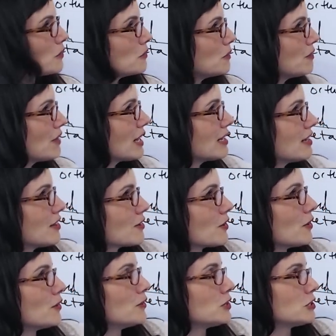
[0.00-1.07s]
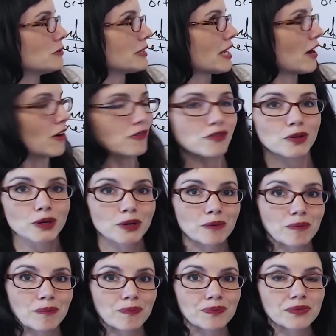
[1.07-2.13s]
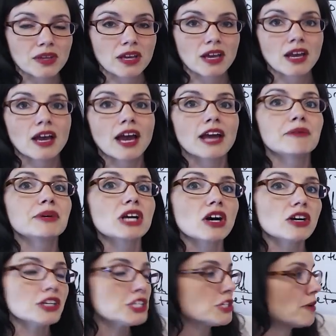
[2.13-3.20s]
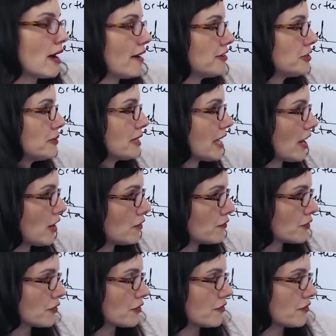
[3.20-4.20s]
We've got another O to account for. And we also have to account for the